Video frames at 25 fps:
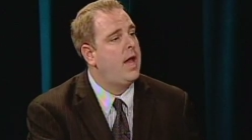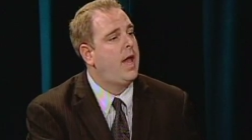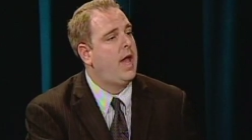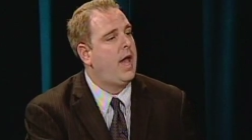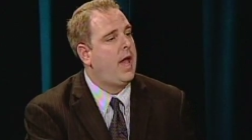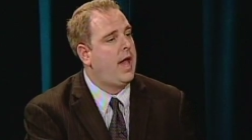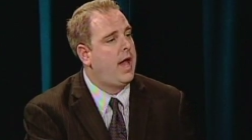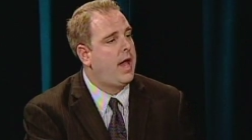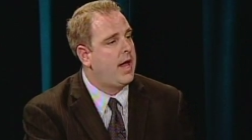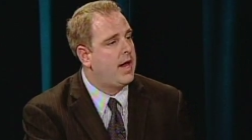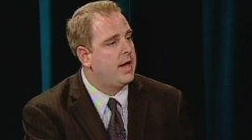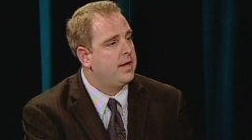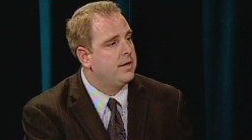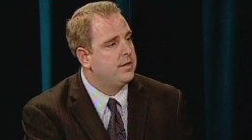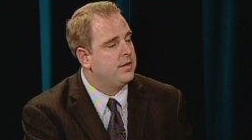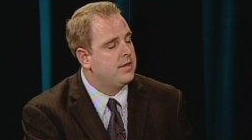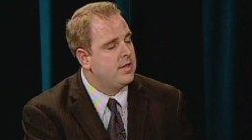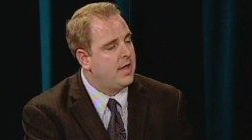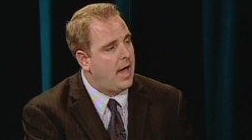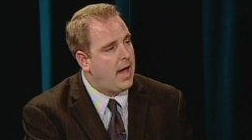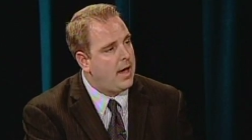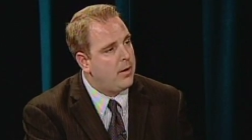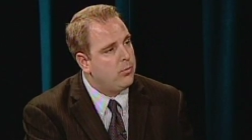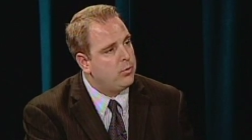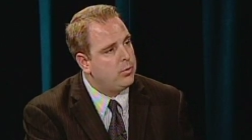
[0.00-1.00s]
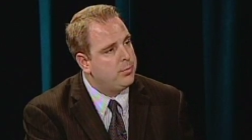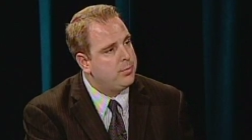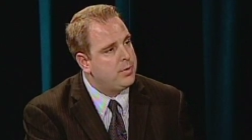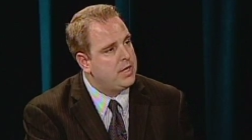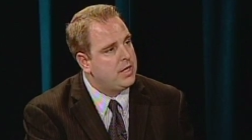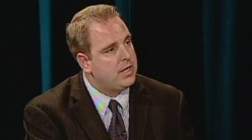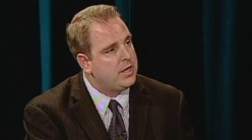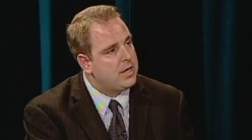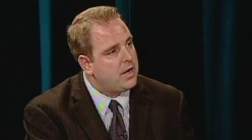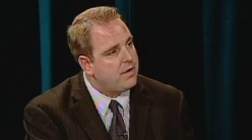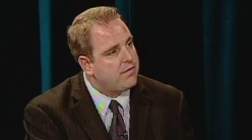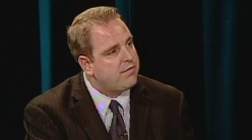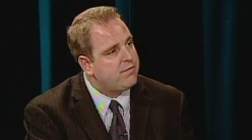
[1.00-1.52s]
and that would be
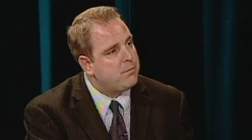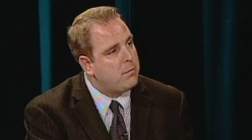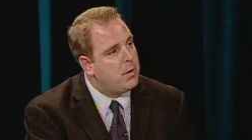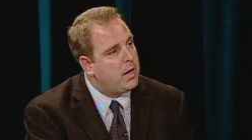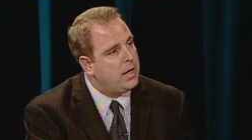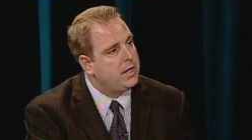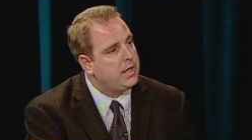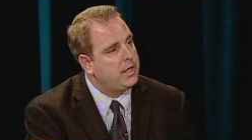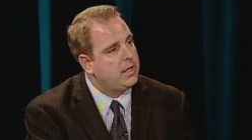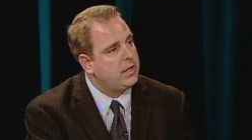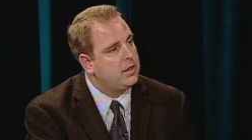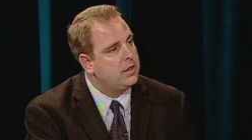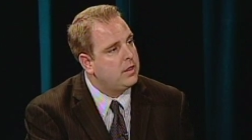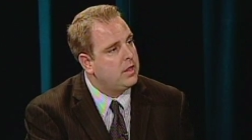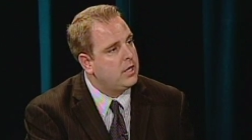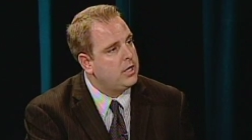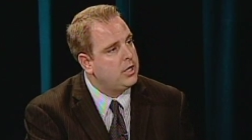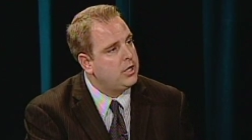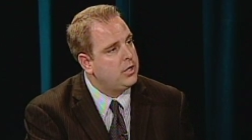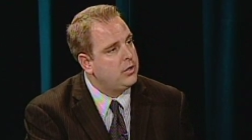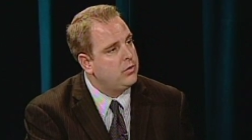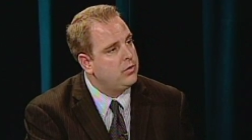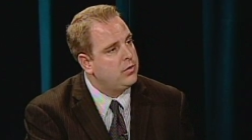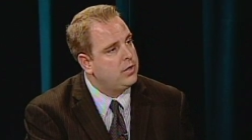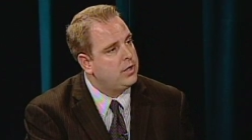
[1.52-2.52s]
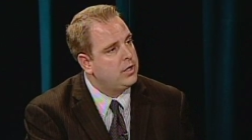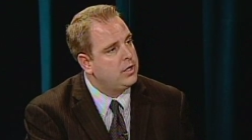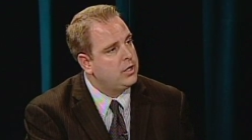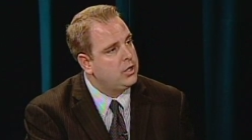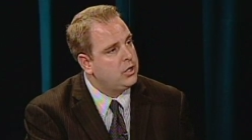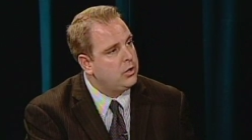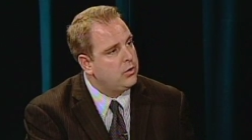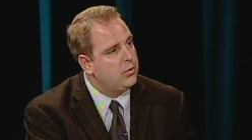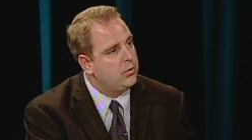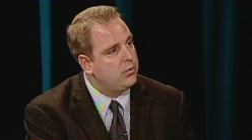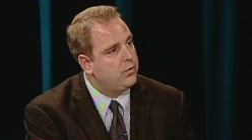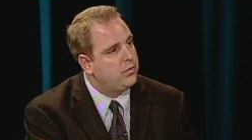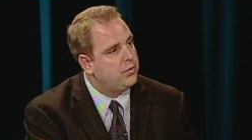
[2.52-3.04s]
enough money that you could
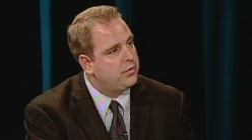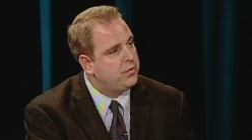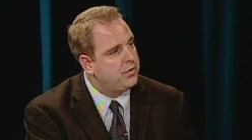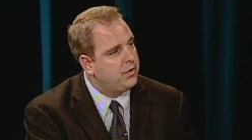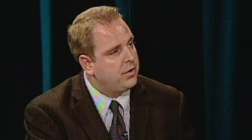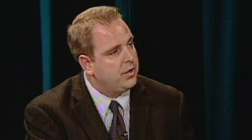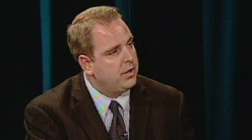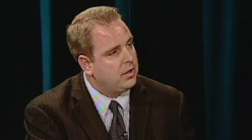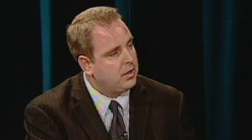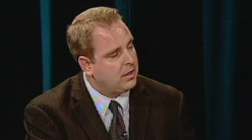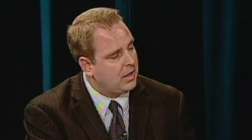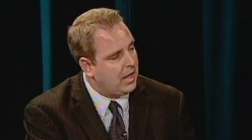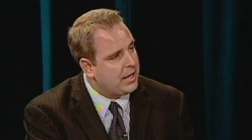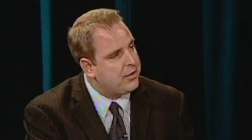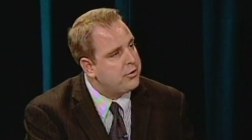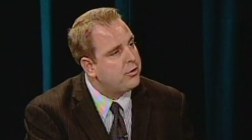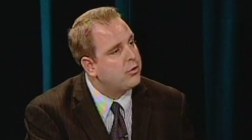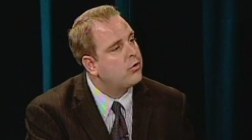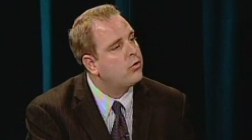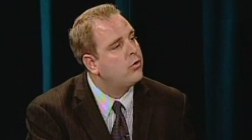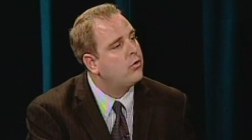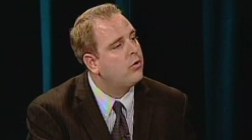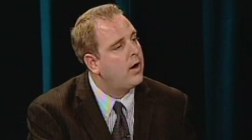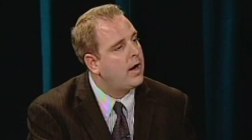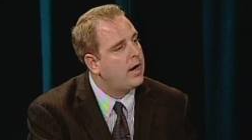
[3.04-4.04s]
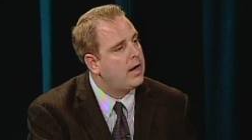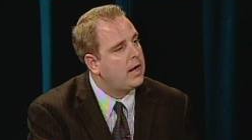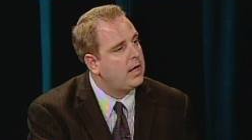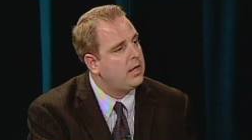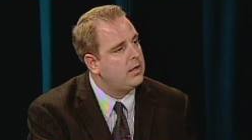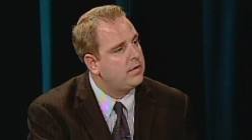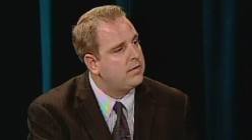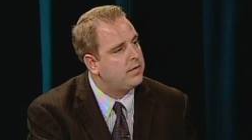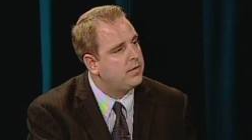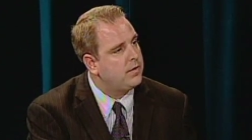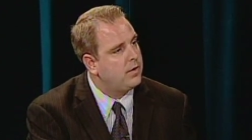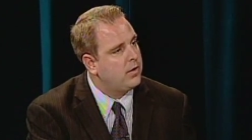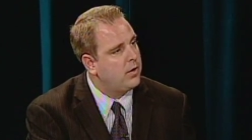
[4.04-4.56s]
use lender
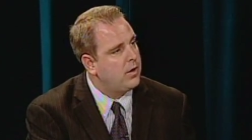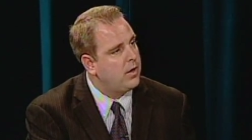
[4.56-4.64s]
credit